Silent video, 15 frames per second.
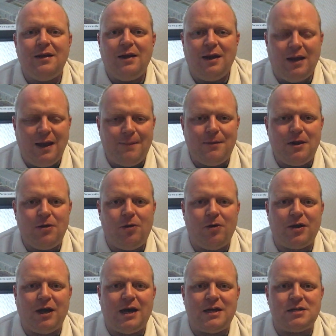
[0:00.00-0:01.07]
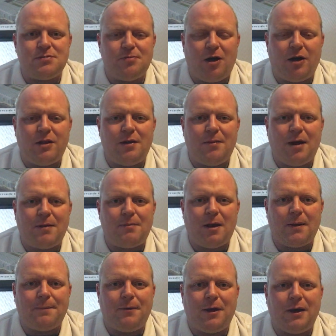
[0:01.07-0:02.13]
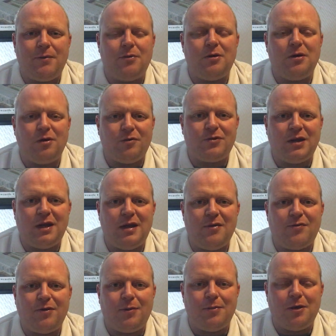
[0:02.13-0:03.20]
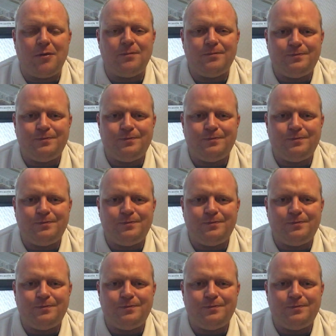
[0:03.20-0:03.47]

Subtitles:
Let me know, guys. Marty the Mad Magpie would love to hear from you.